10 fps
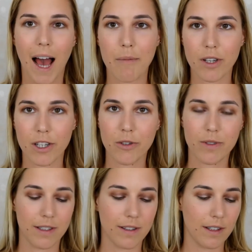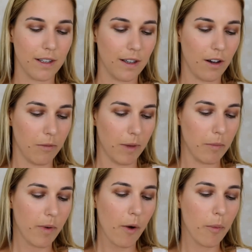I'm gonna use it on my
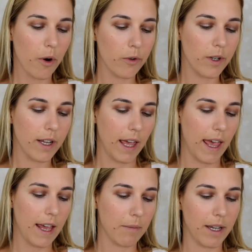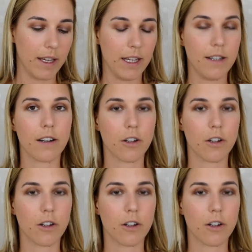brow bone and my inner